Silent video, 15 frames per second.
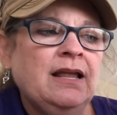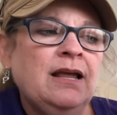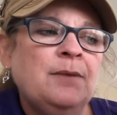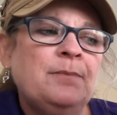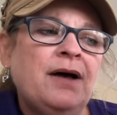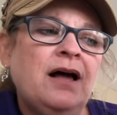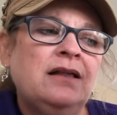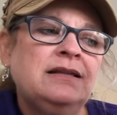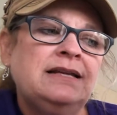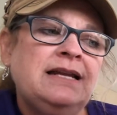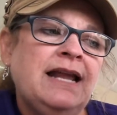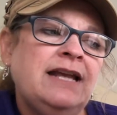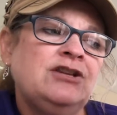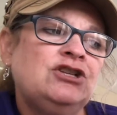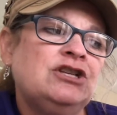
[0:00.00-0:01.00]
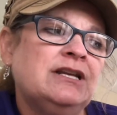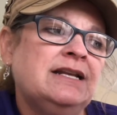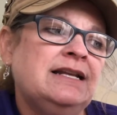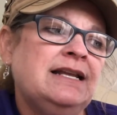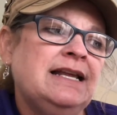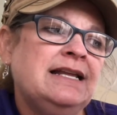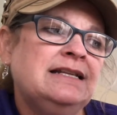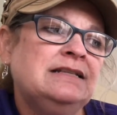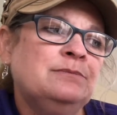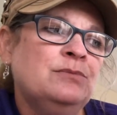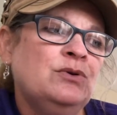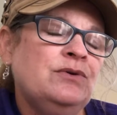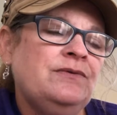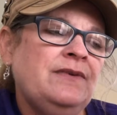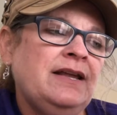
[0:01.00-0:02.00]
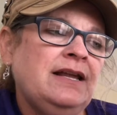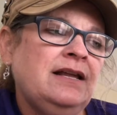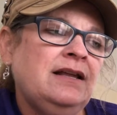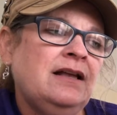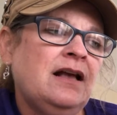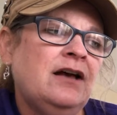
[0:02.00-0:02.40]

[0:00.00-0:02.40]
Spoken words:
Pollination is moving